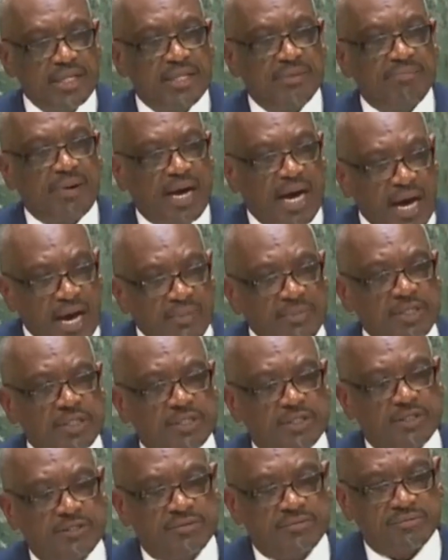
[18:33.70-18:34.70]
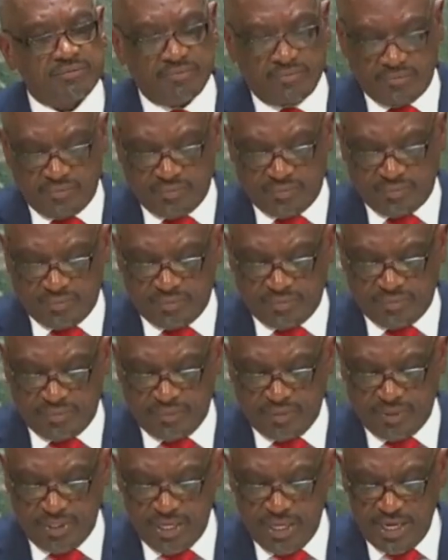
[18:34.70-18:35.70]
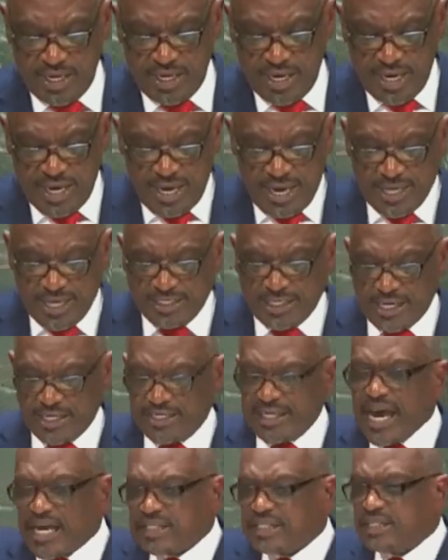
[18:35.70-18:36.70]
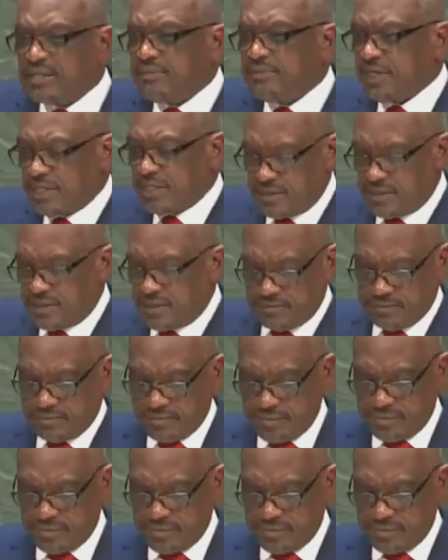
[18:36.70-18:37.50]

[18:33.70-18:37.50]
The Bahamas is a testament